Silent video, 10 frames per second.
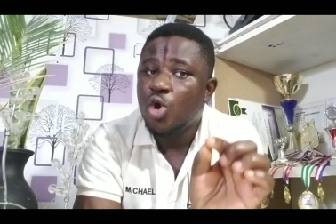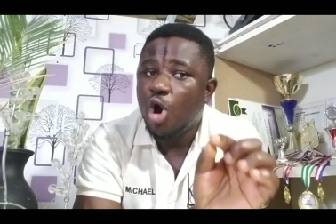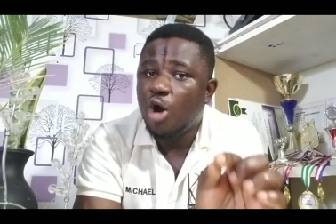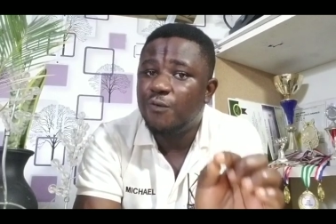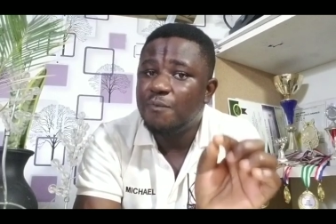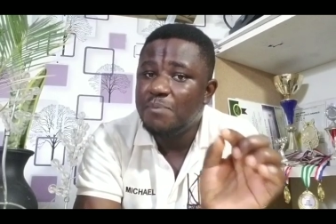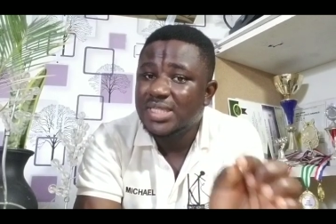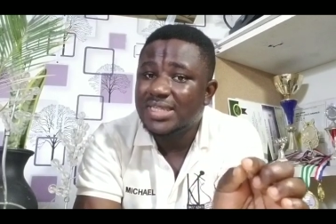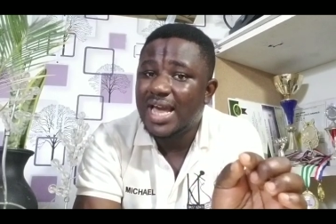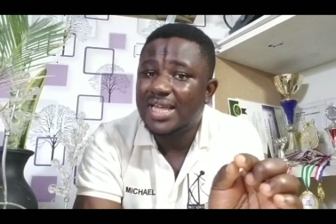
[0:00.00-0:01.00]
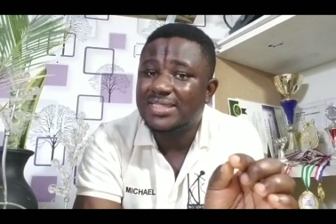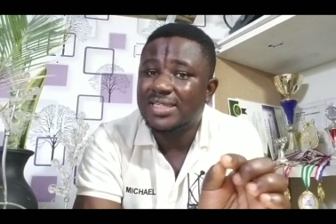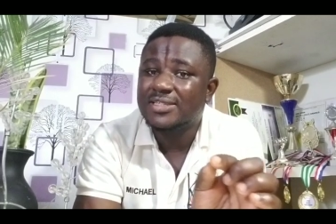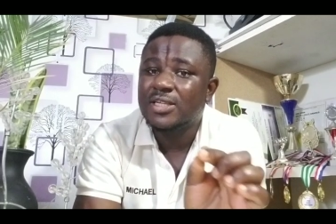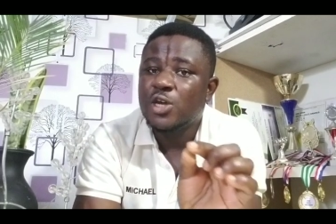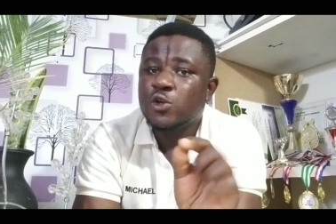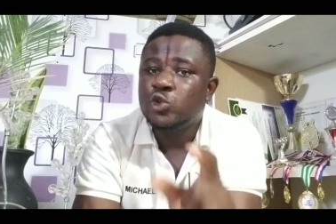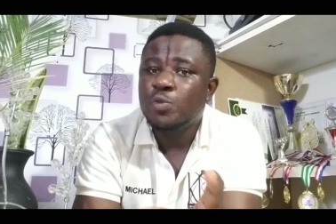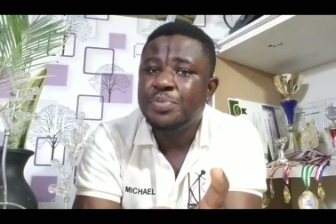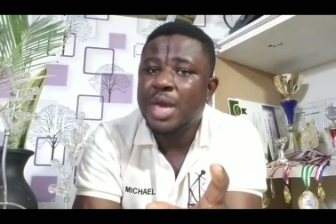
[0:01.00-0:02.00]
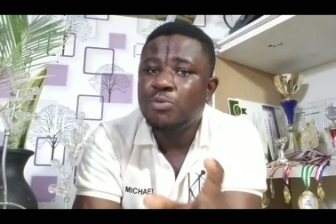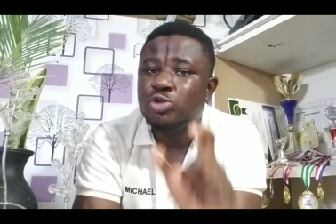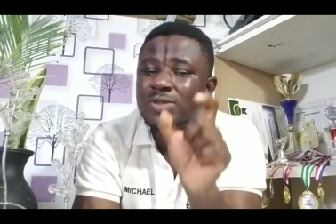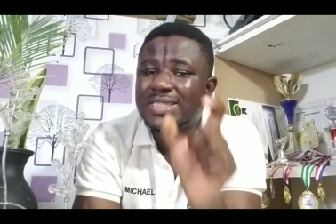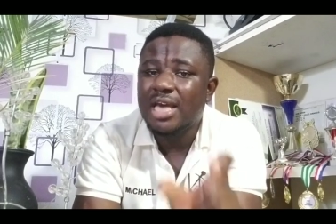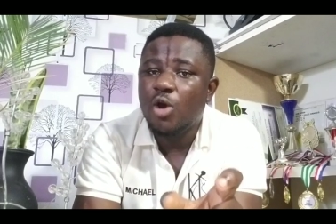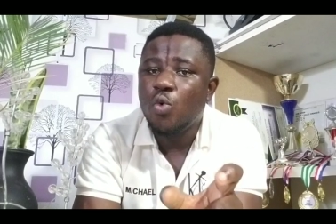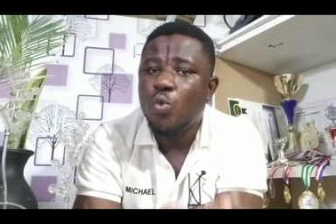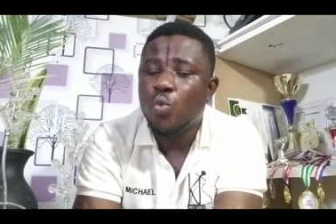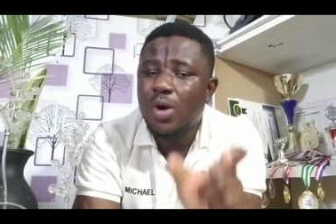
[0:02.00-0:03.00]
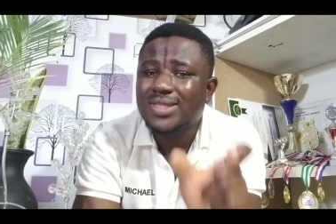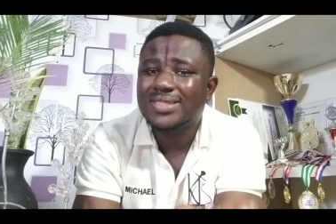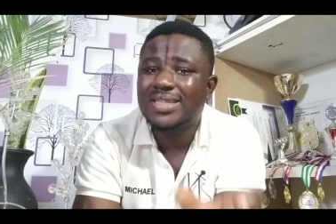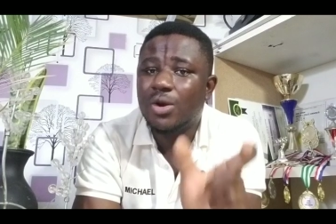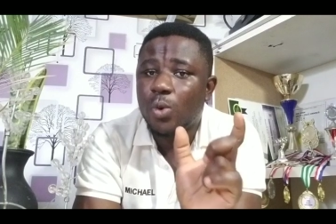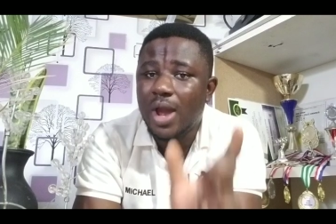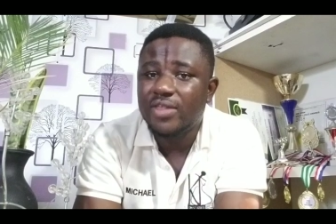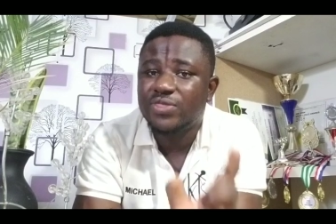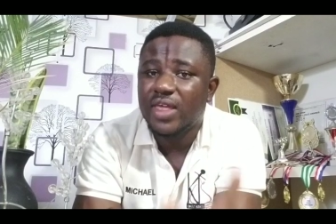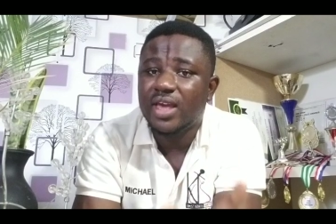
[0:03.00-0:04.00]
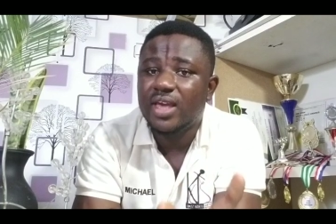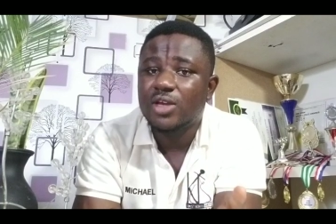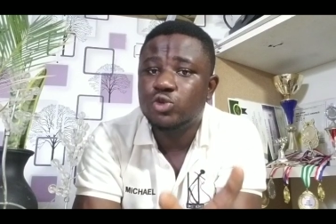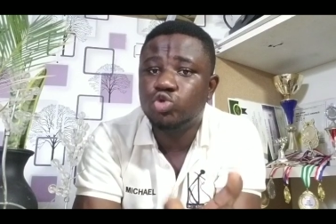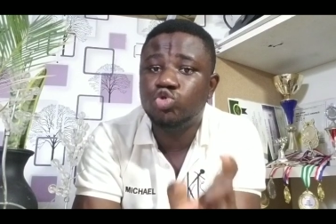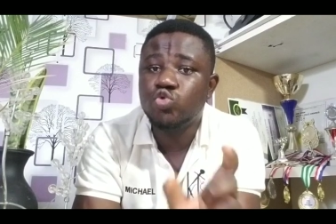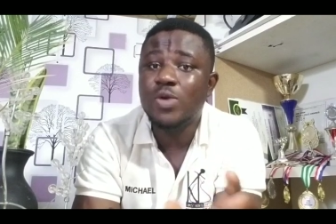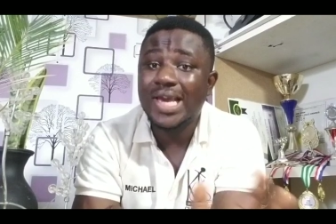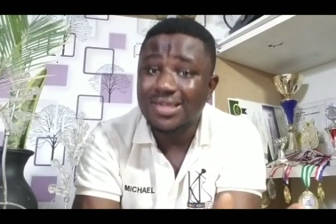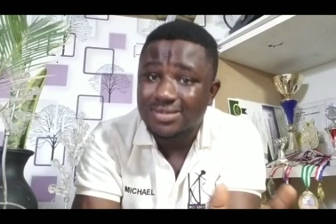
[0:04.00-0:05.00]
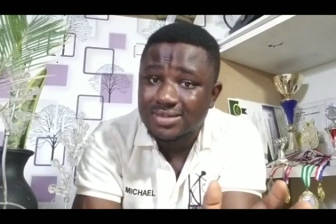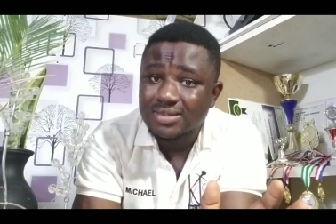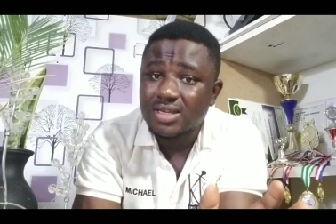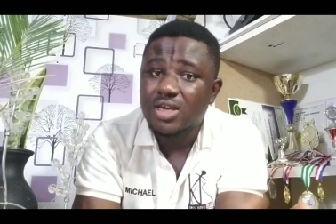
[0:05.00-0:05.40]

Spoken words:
of meta ethics to be able to tell what the right thing to do is.